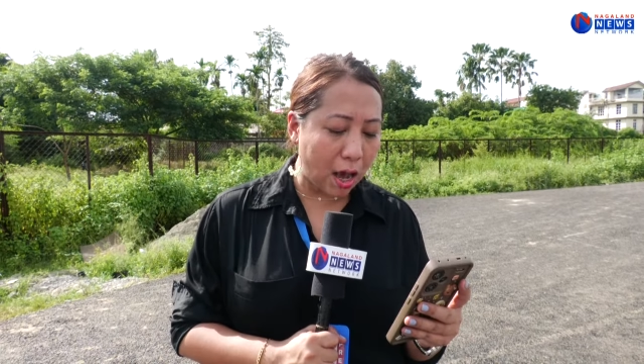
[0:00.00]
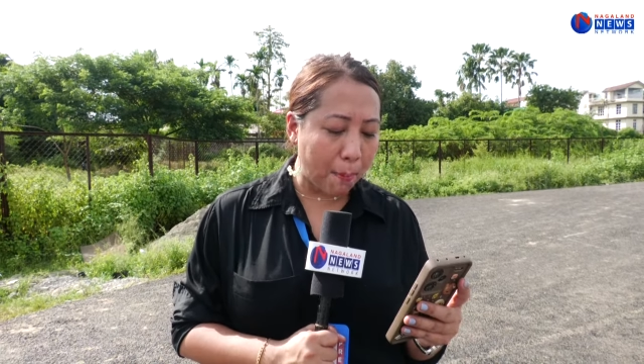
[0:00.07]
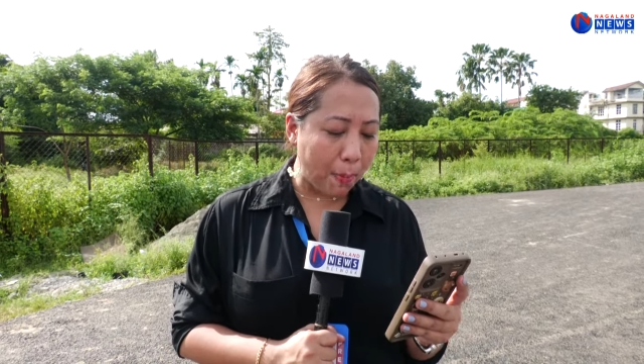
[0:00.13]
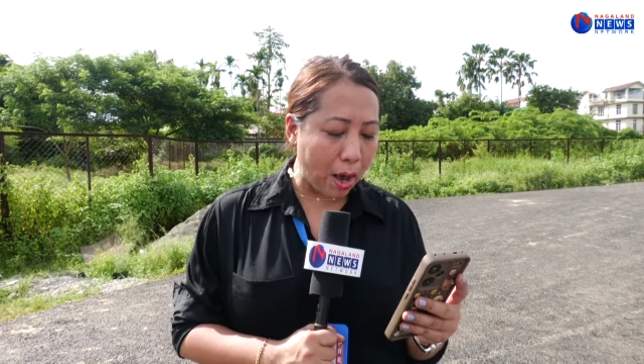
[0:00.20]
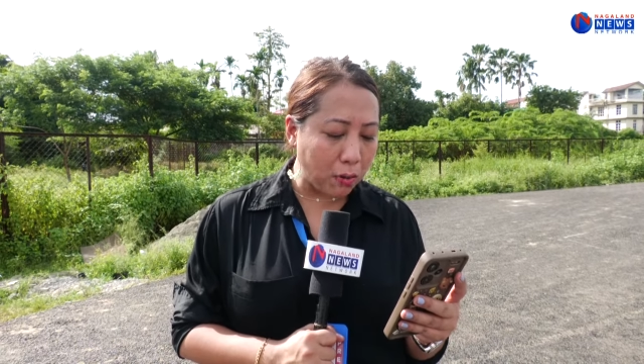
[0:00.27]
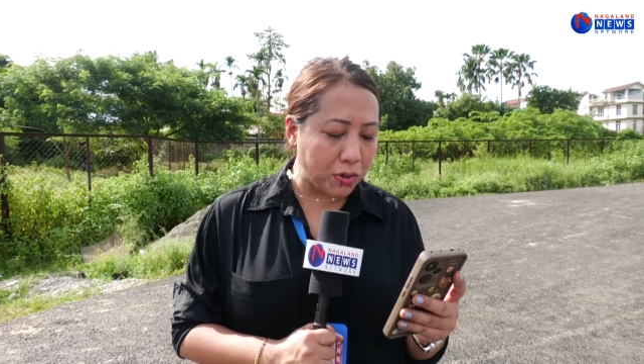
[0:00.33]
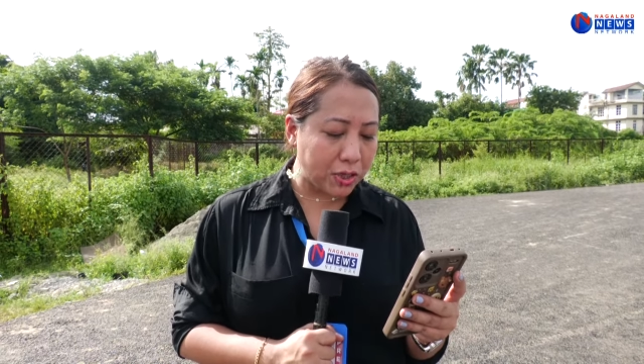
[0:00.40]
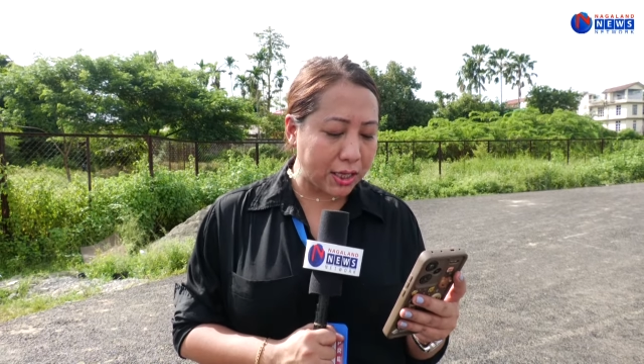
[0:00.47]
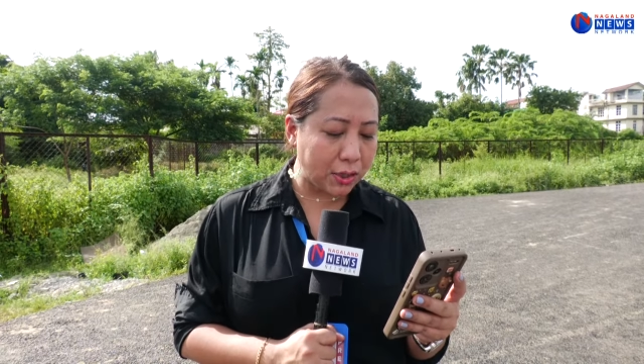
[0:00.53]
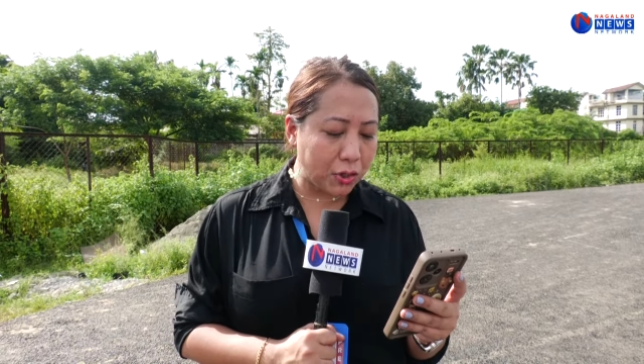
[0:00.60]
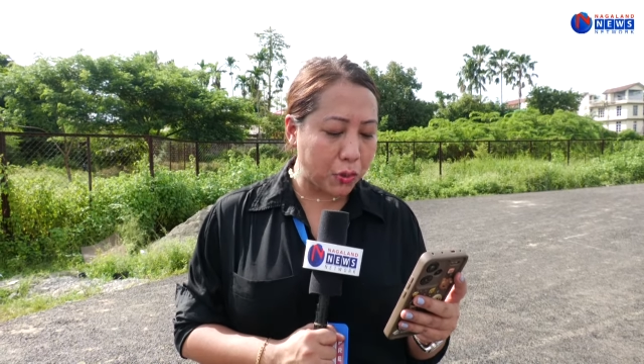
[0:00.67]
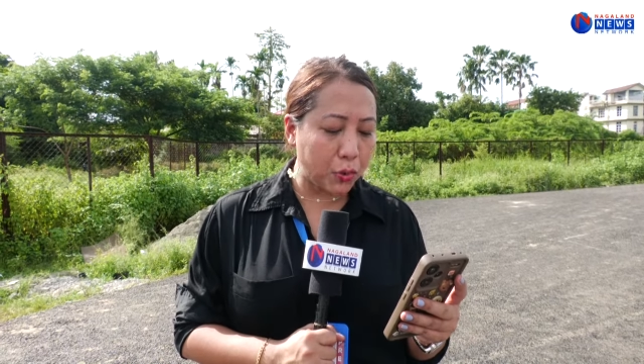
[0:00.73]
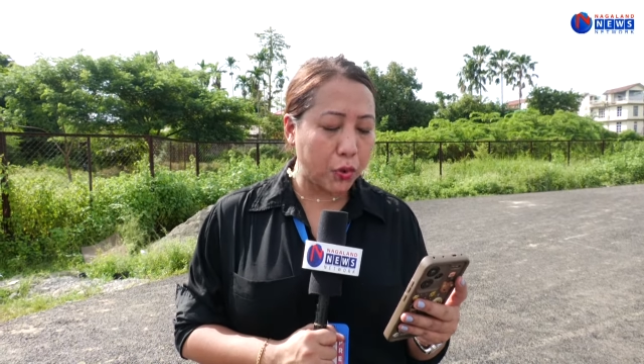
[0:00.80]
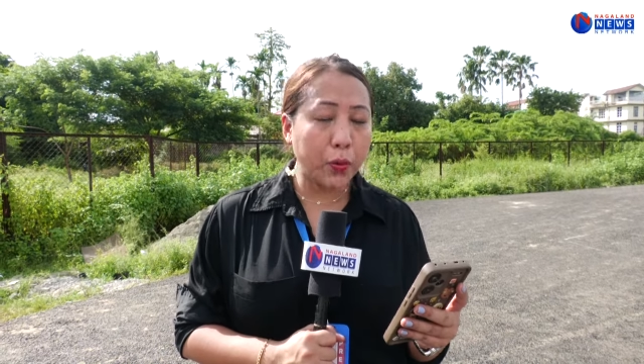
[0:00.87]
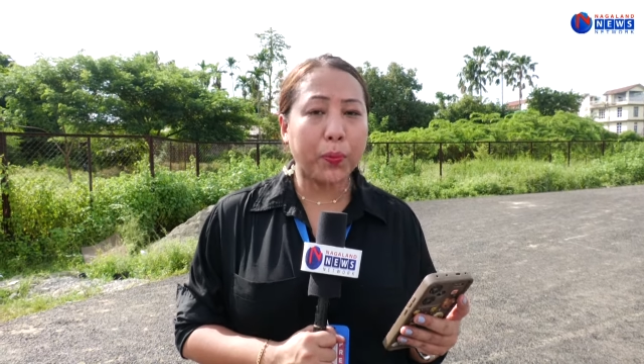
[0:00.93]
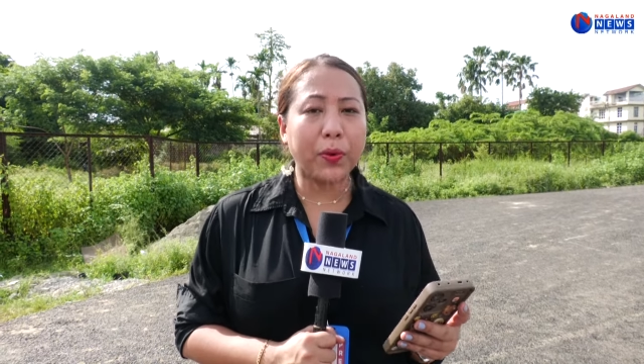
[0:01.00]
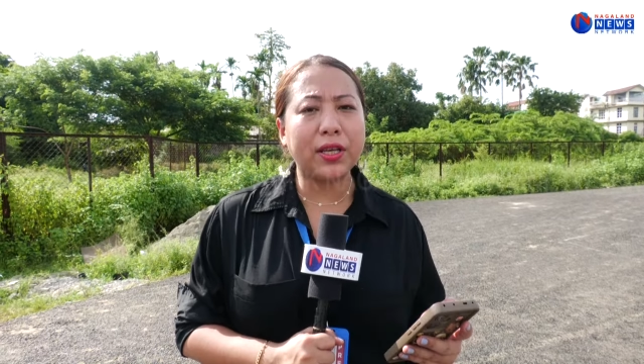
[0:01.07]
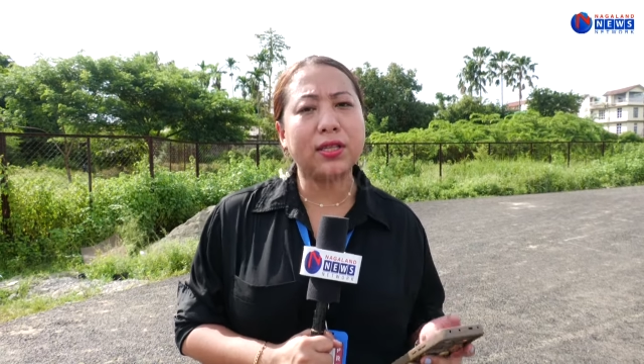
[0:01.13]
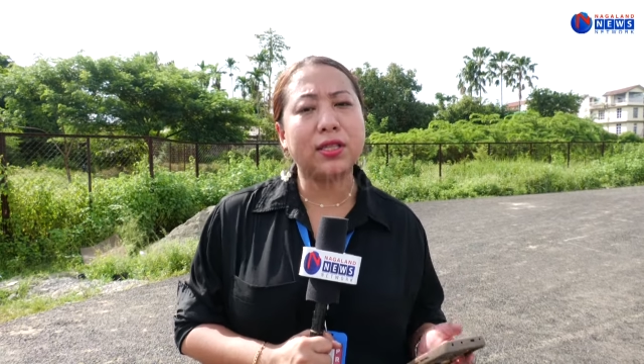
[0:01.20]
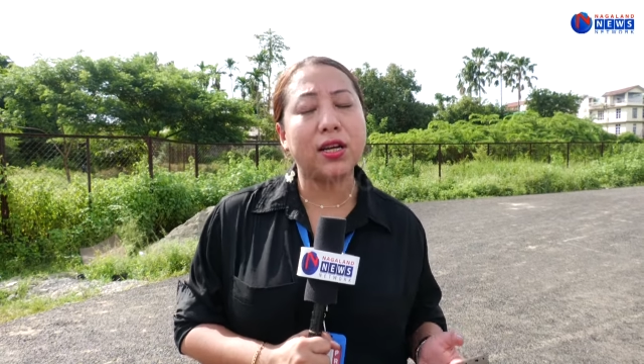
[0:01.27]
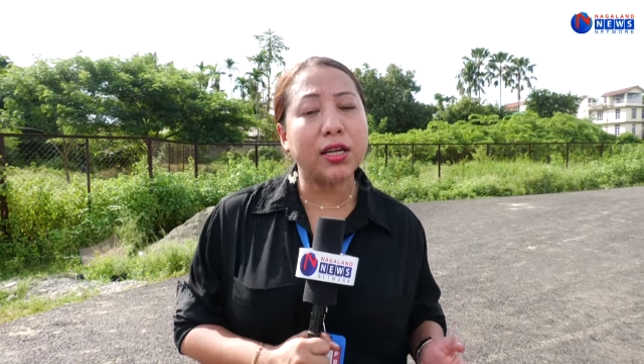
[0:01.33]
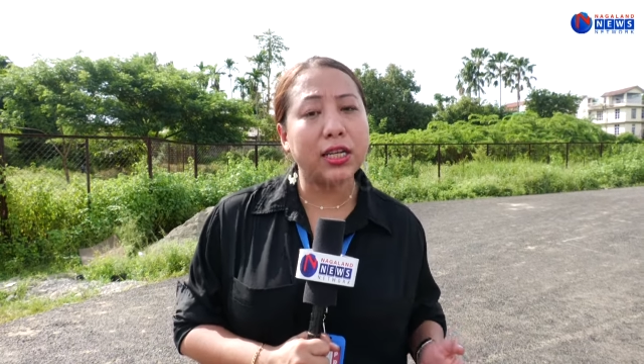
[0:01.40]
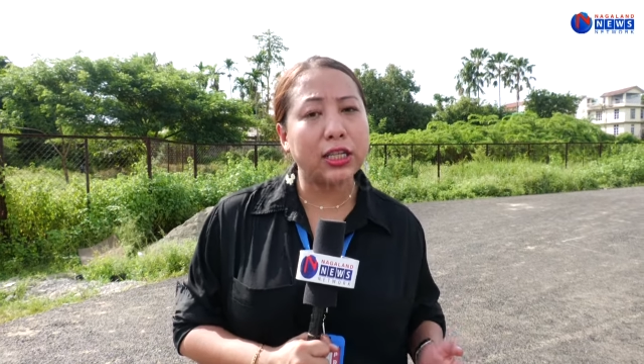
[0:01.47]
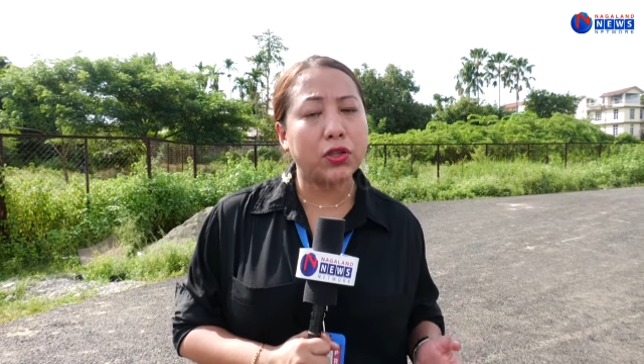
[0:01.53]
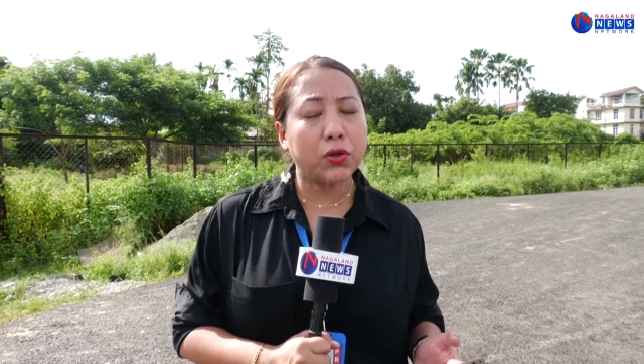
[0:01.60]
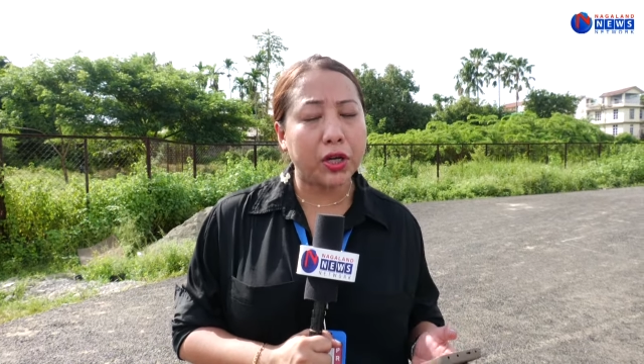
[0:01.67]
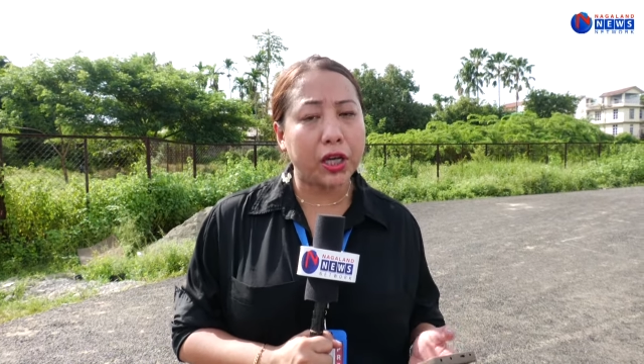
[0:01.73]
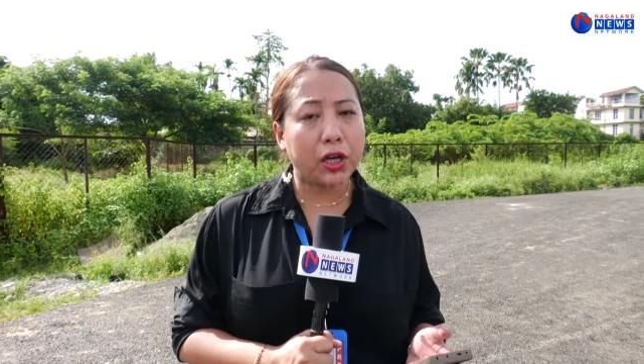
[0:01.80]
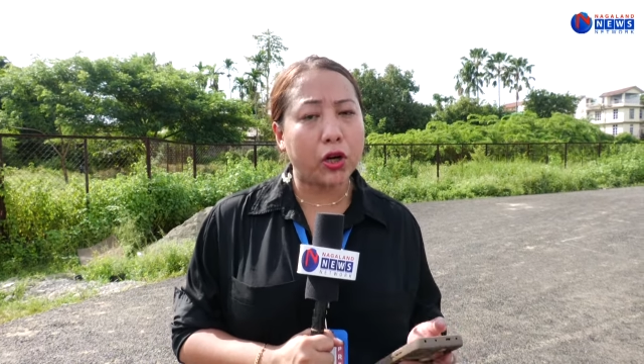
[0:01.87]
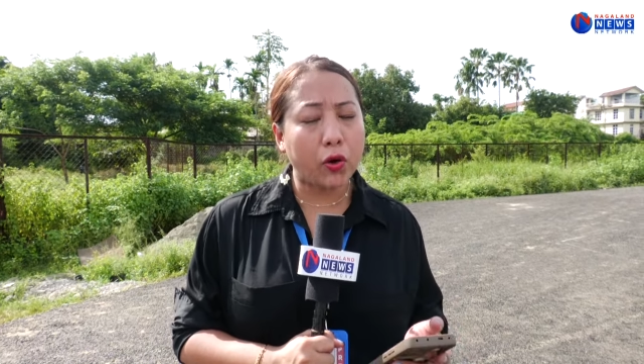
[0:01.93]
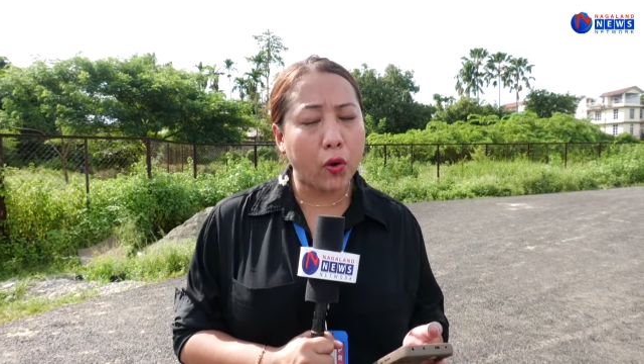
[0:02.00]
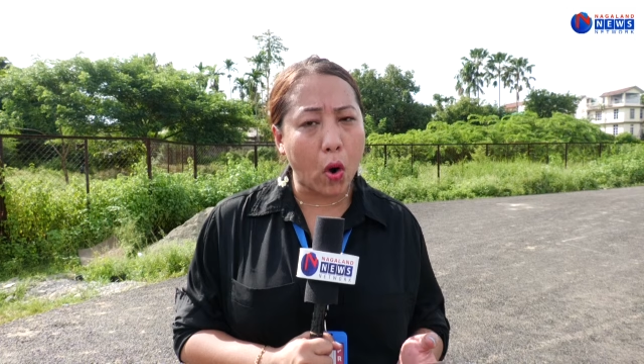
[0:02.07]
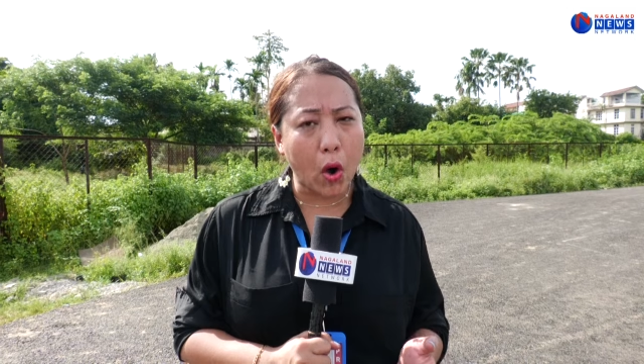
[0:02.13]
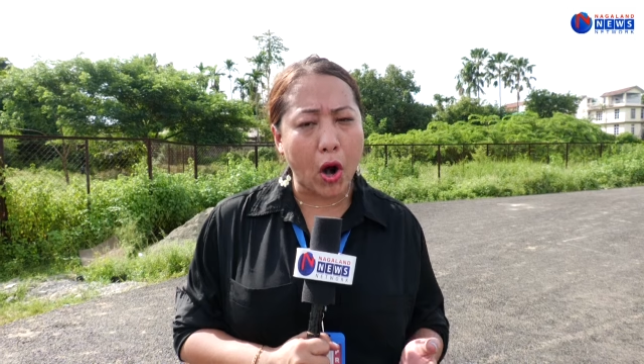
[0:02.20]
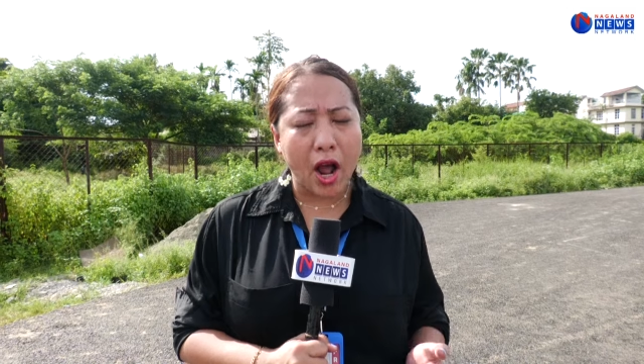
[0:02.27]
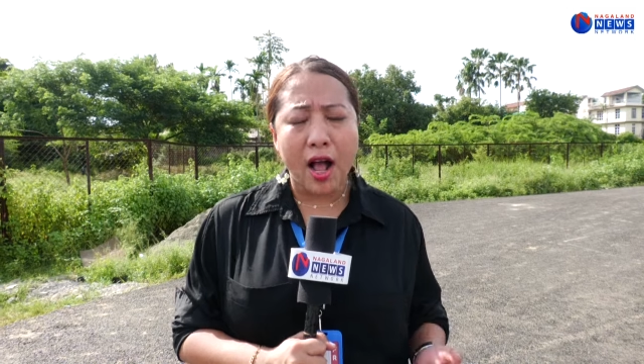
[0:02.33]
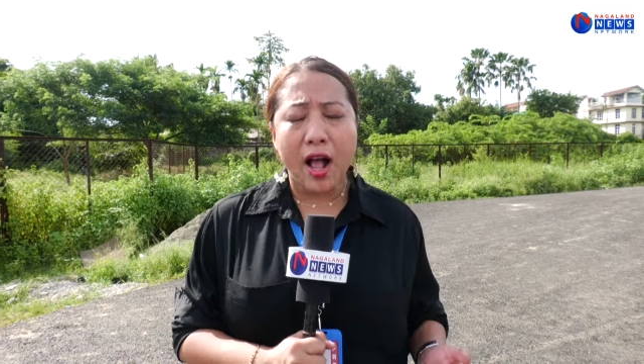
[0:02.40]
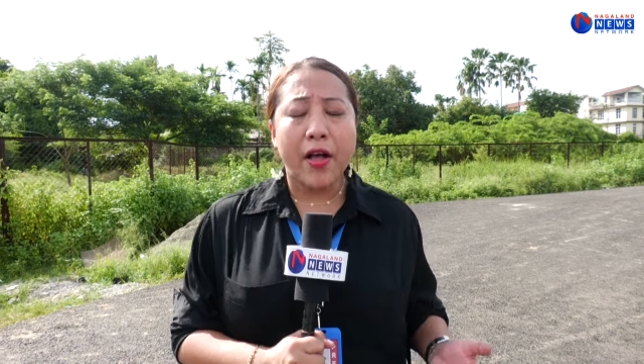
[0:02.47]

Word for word: amounting to rupees 33 crore.